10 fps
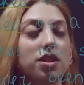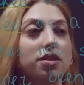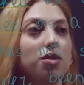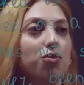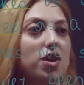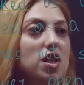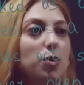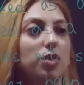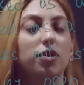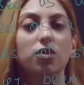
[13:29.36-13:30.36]
is the difference
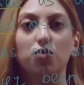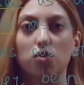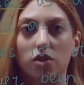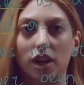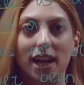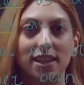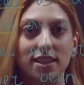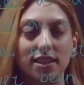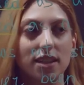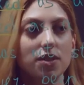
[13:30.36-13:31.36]
between for and
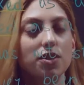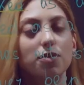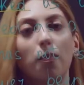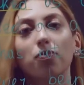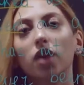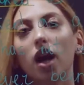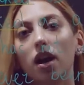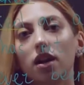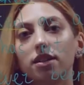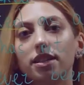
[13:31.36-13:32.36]
since?
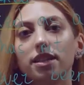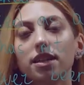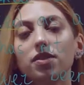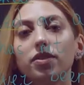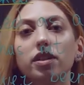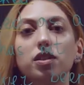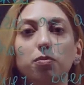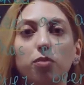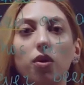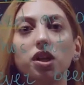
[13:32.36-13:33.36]
Since is
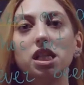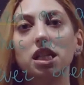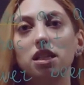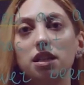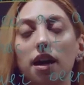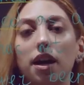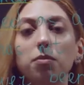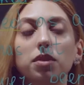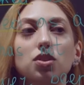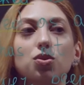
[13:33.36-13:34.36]
point in
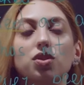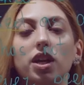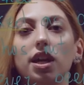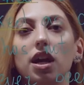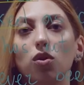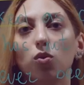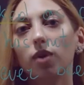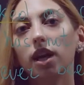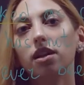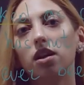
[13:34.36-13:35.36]
time, that is to say,
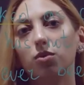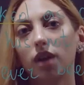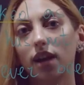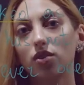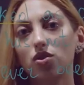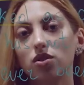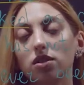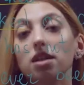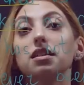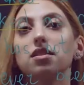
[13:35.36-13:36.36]
when our
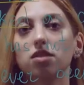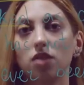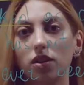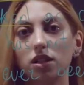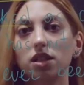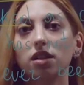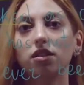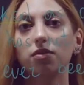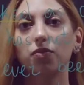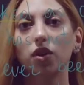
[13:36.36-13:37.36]
action
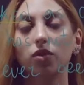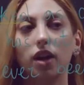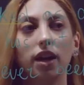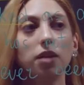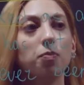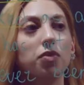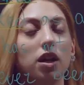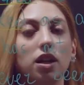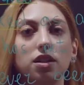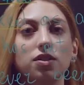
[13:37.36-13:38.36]
started. Okay,
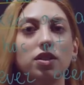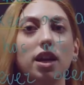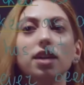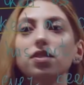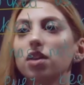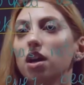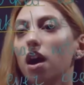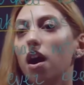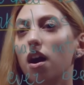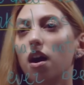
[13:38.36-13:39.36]
in this case,
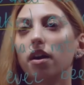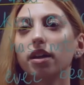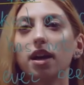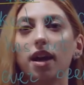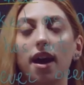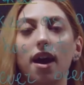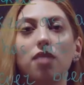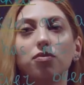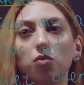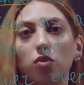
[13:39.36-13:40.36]
I
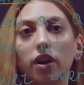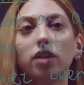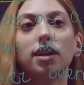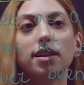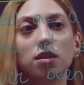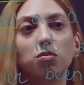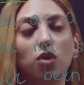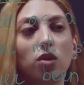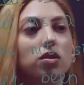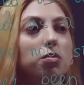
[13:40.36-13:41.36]
have worked as a
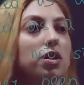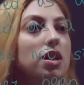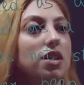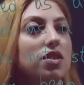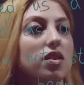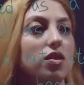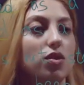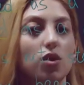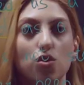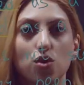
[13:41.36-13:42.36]
programmer
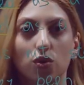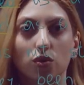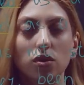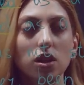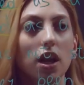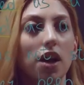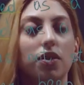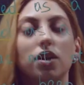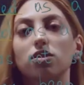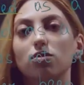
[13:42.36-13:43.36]
since June.
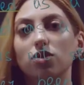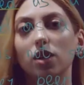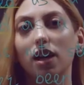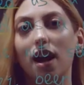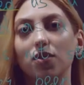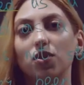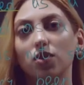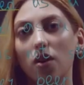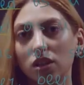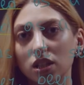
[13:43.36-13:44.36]
That is to say, I
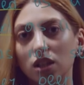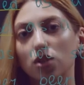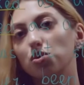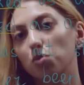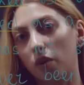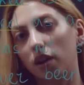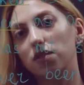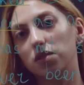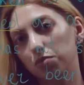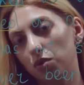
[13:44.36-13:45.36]
started to work
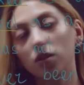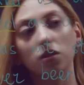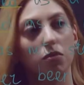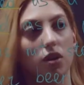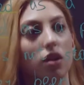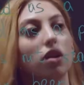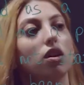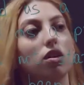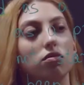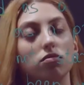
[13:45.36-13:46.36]
as a programmer
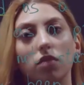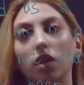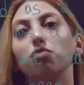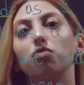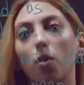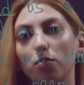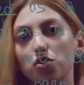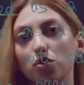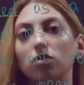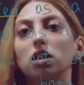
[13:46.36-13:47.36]
like from
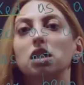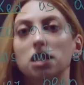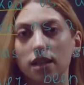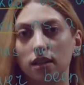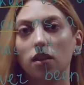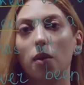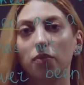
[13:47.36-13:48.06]
June till